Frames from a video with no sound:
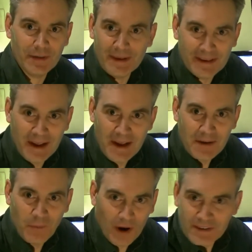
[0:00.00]
I mean,
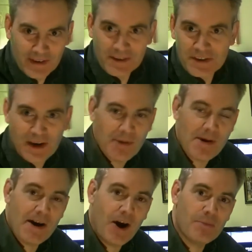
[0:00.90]
why didn't they just come up
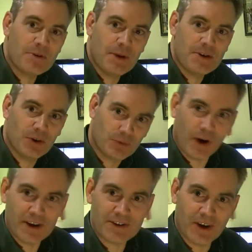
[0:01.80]
at hyperspace on the
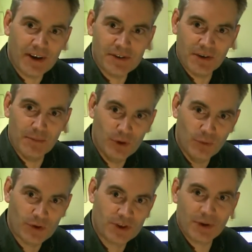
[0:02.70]
right side so the moon
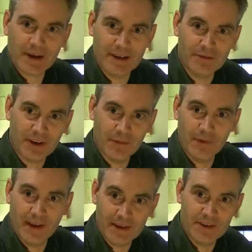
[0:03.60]
was directly in front of them
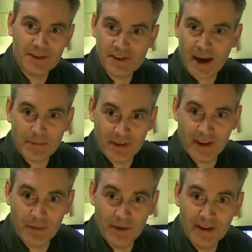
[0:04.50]
and they could have just zapped it
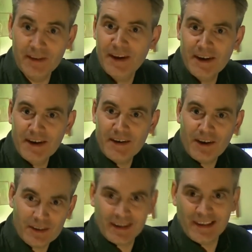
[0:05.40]
there and then?
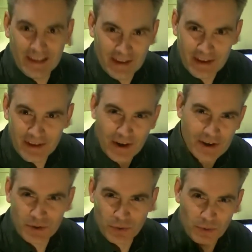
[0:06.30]
Clearly the entire
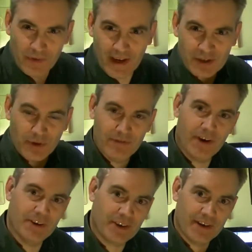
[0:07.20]
story with the X-Wing
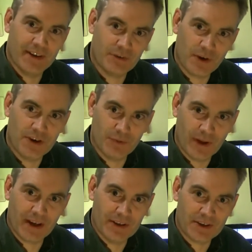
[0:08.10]
fighters going down the trench and all
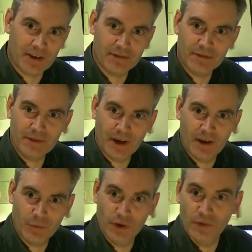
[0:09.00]
that kind of stuff
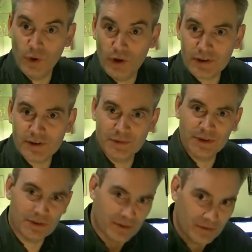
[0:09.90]
wouldn't have worked,
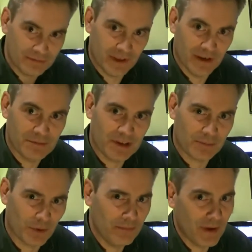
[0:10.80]
which is, you know, a
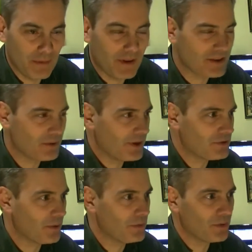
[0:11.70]
slight problem. Maybe that's the way the
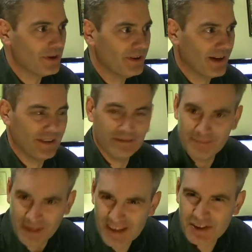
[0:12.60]
script was written,
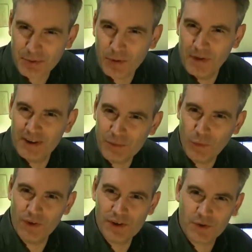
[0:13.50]
but that's the problem. I don't
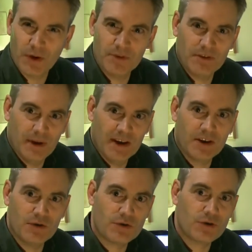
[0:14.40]
want the script to be
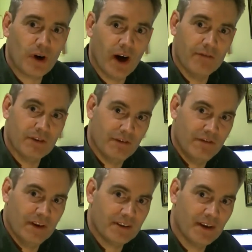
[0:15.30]
contrived to
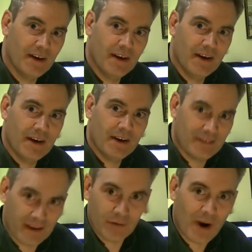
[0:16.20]
fit
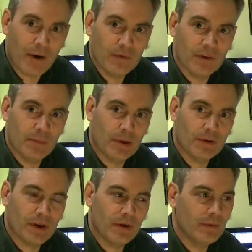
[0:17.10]
around the
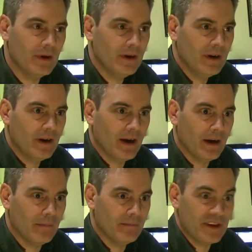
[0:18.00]
plot hole.
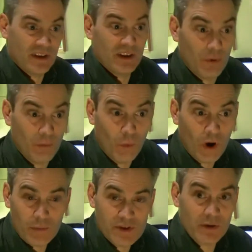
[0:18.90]
There's another one.
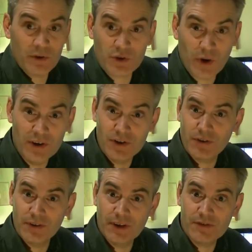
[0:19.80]
Why was there a trench
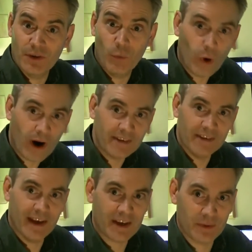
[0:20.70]
on the Death Star? Why
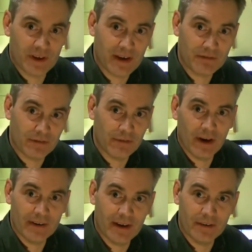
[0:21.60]
did the X-Wings have to
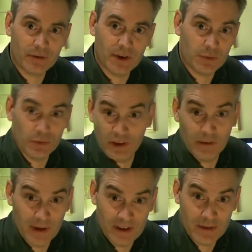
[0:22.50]
fly down the trench? Would it
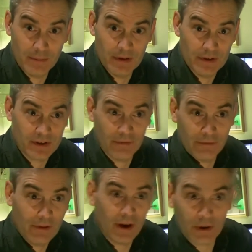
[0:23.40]
have been simpler just to
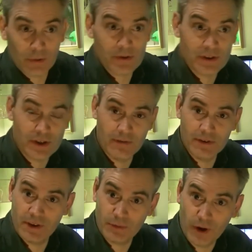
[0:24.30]
fly across the
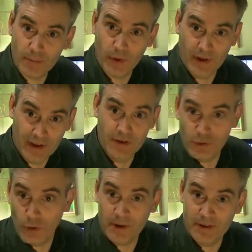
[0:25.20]
surface to the right point and then
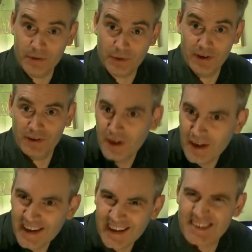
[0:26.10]
drop into the trench?
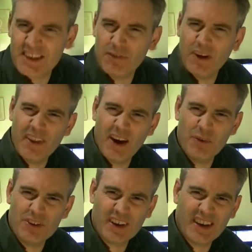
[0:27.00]
It's stuff like that
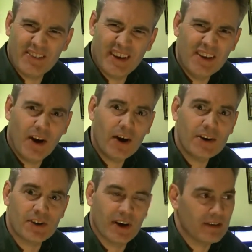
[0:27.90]
which are kind of, in
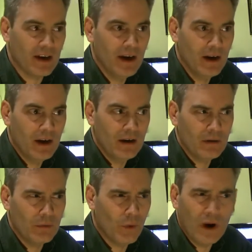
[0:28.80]
hindsight, is like,
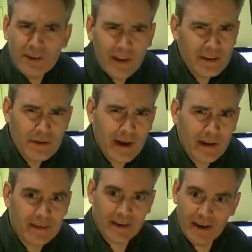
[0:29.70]
why did they do
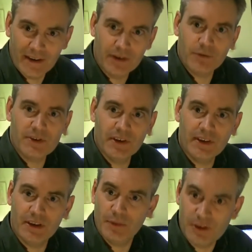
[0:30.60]
that? And the only reason they
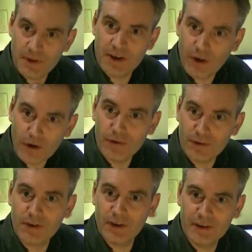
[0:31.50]
did it is
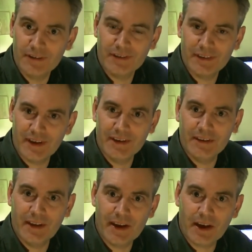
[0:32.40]
because they
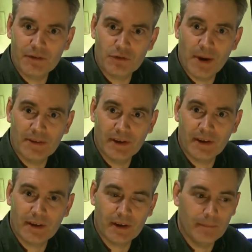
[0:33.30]
needed that kind of dramatic
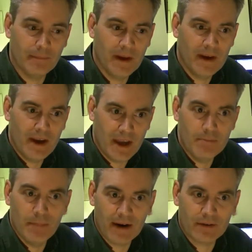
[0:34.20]

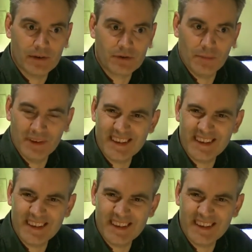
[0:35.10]
impact on the script.